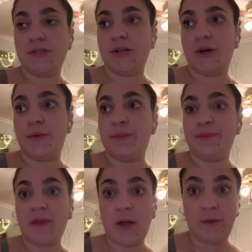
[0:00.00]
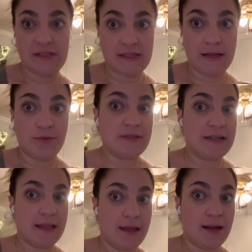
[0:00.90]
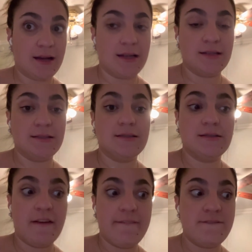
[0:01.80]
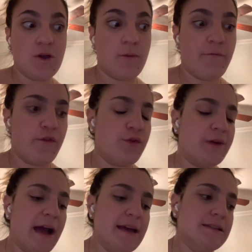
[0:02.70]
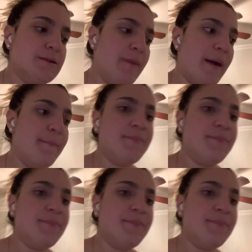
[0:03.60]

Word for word: so I wasn't able to get that on film for you guys, but